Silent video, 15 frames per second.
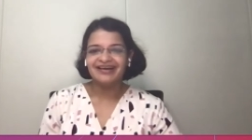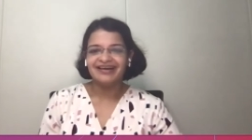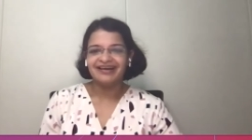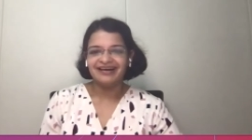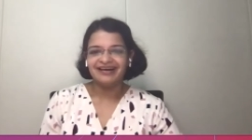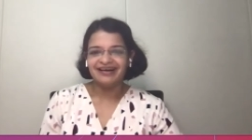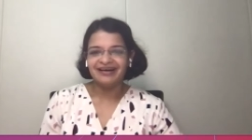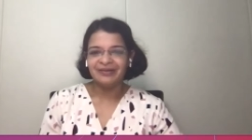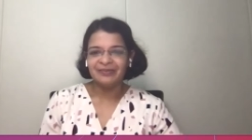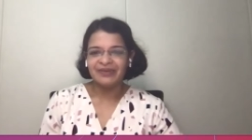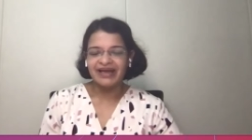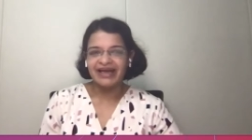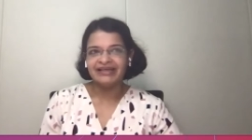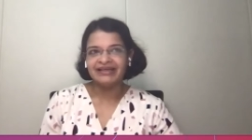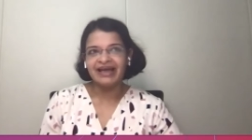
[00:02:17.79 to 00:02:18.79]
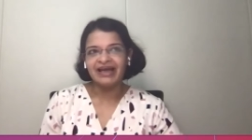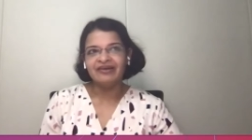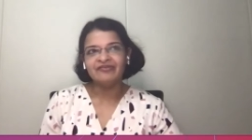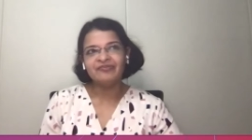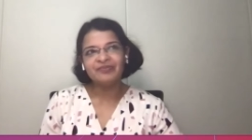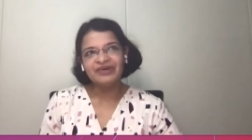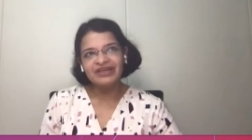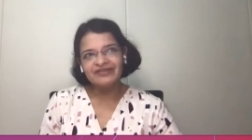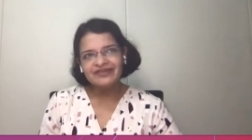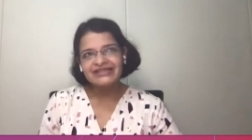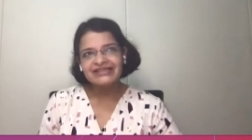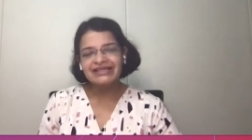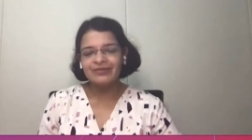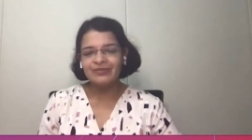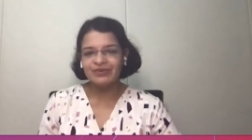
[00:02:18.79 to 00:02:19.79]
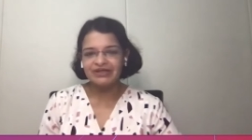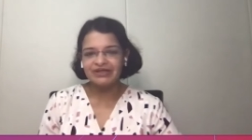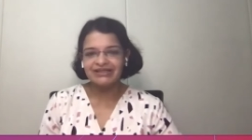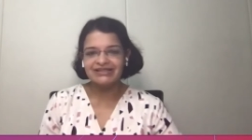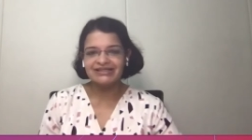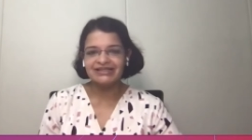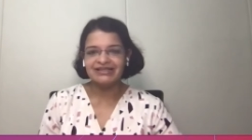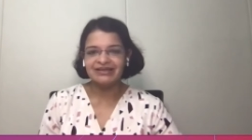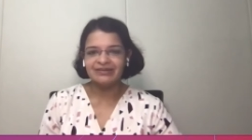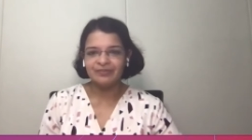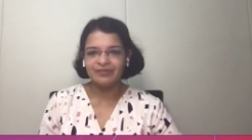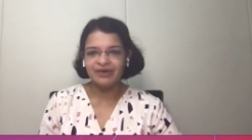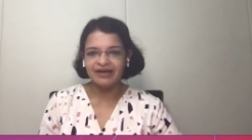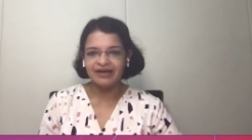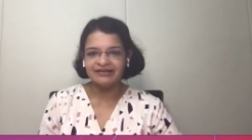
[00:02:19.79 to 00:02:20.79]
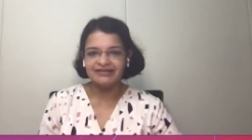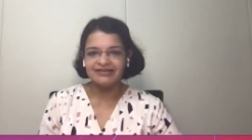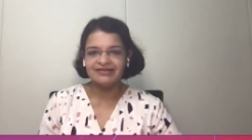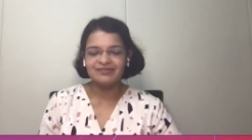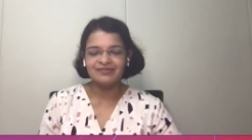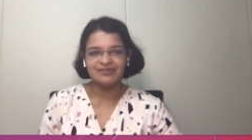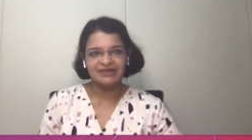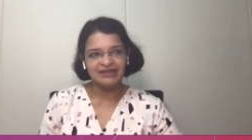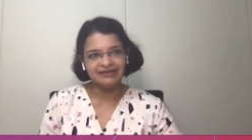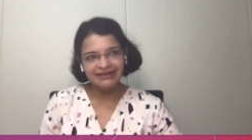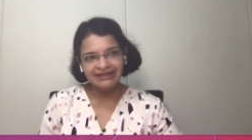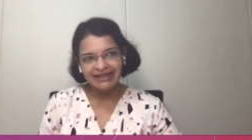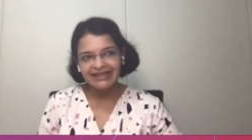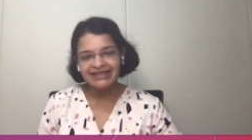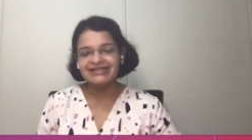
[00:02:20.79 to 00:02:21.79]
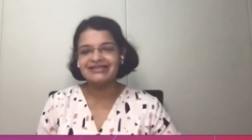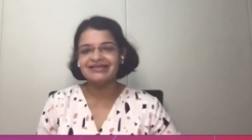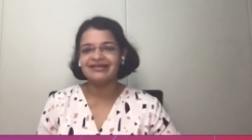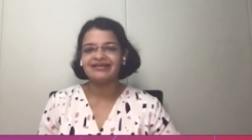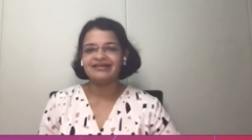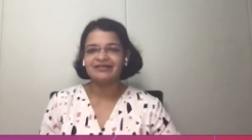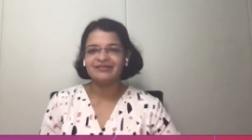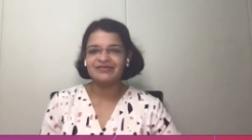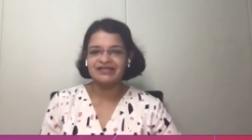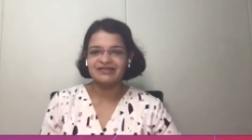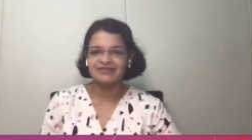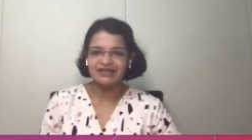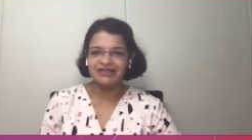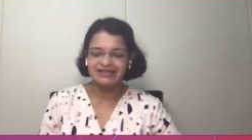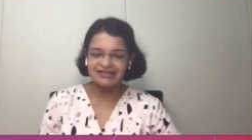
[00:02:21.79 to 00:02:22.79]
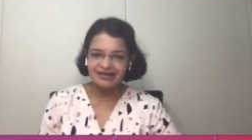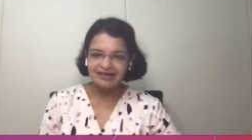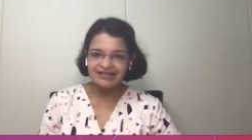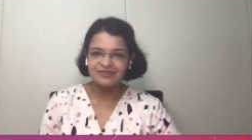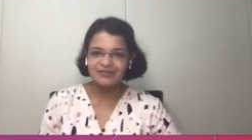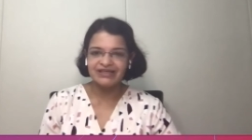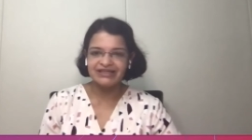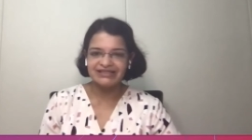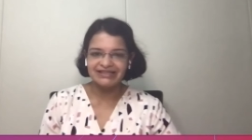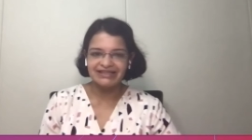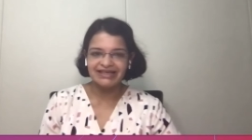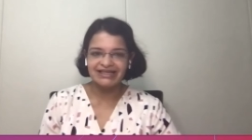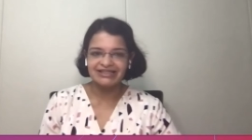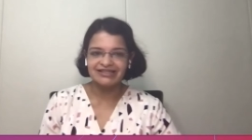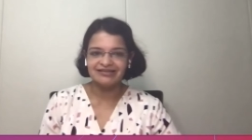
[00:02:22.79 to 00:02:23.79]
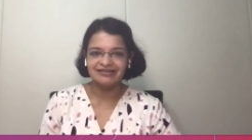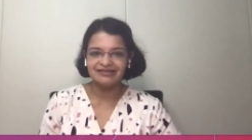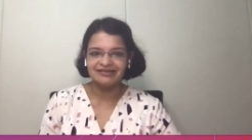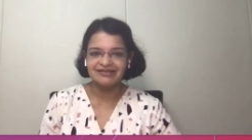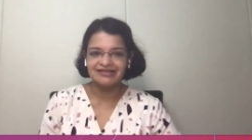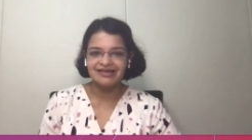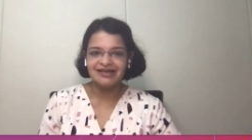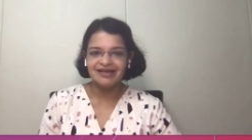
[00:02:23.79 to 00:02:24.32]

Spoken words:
And I've previously worked in other early age startups as well as large multinationals.